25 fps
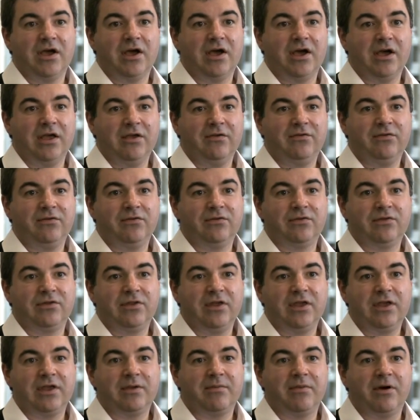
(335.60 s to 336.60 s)
Uh, if you
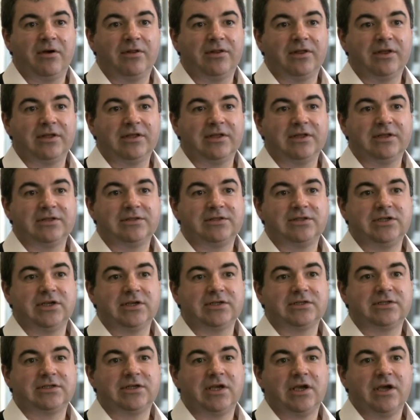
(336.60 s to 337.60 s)
think about it, it's
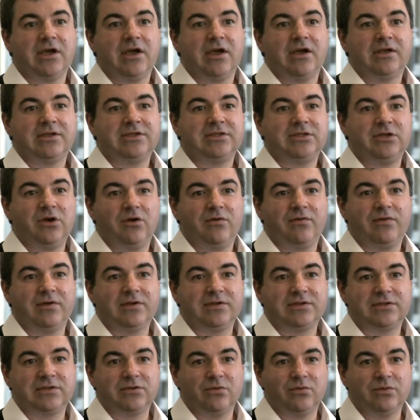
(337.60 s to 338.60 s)
just
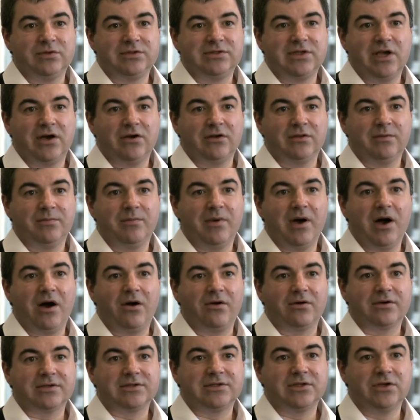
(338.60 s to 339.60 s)
surface without
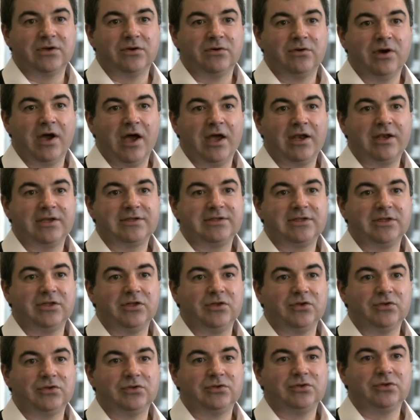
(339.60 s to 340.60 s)
bulk. So
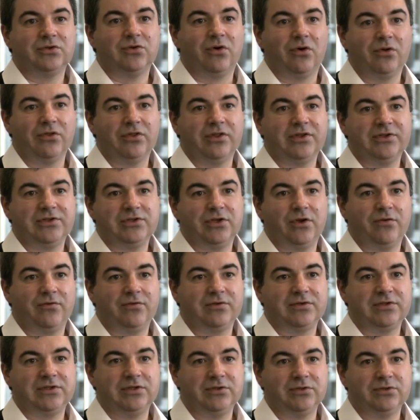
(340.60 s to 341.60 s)
anything you do on the
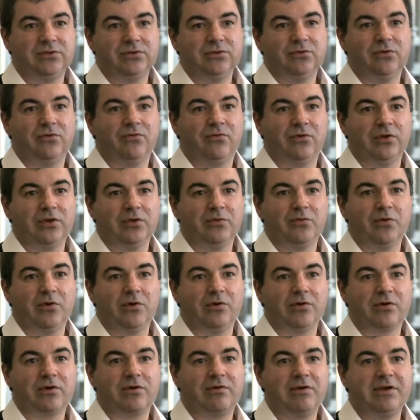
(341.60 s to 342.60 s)
surface you do for the
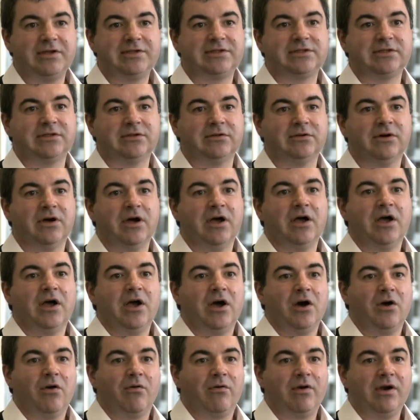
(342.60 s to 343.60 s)
wall crystal,
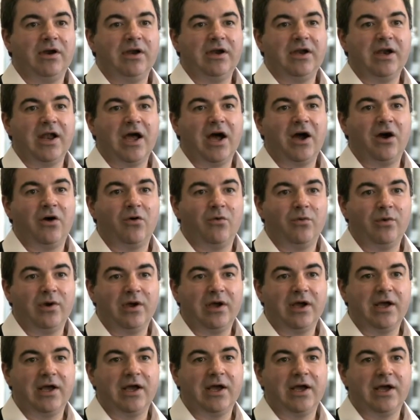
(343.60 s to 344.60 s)
already now
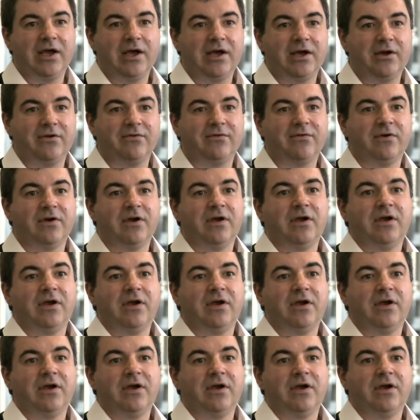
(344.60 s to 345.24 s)
we have